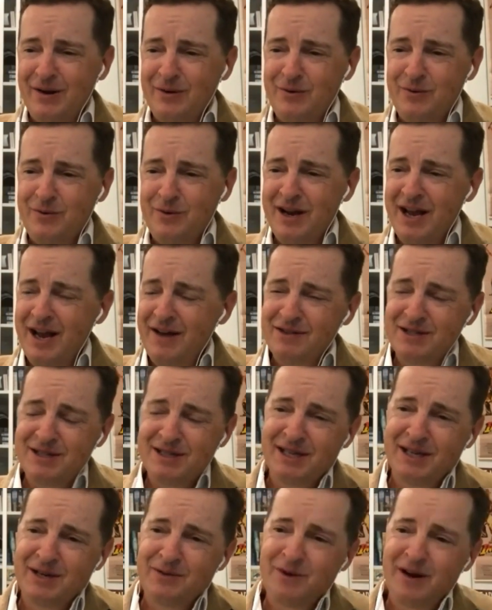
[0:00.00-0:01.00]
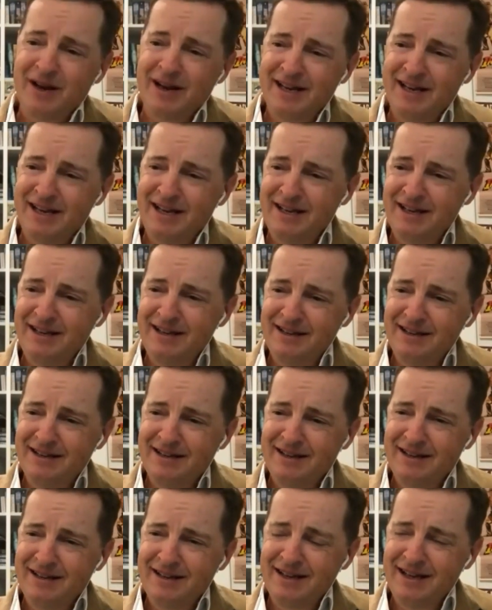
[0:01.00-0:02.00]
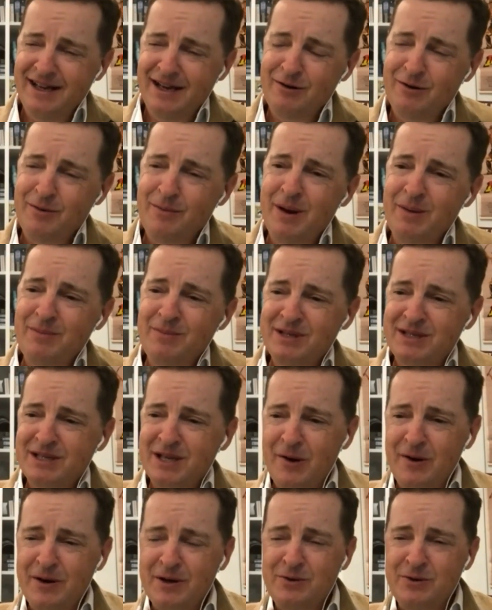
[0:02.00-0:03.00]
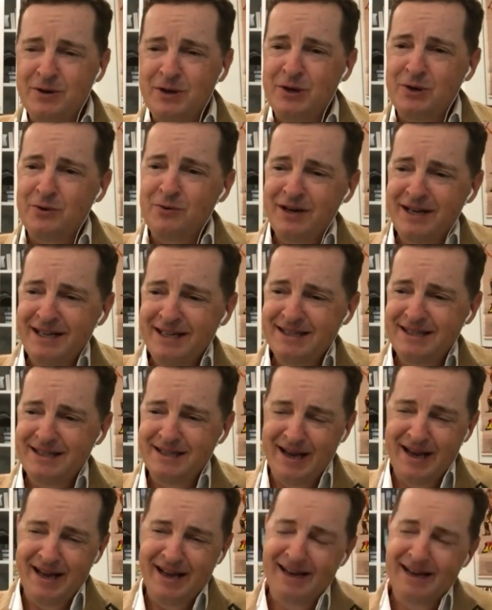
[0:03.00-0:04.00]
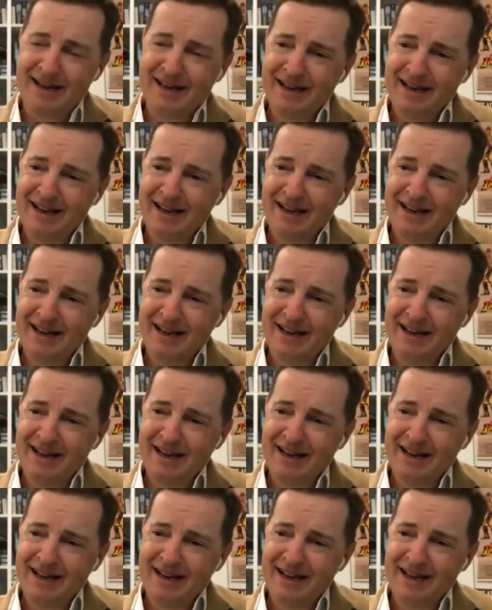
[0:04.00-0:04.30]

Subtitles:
We have a scene where he remembers going to a careers day